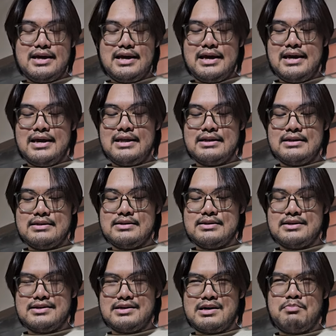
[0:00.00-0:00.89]

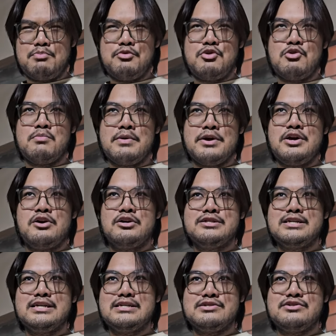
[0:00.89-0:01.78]
and a
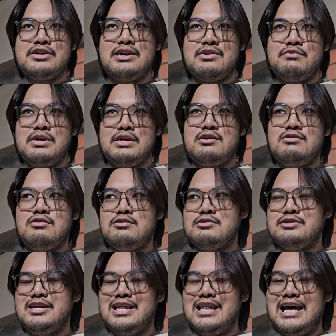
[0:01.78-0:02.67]
probiotic drink we
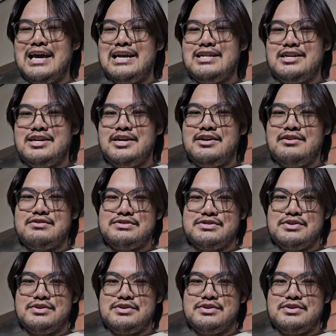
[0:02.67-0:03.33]
call Delight here.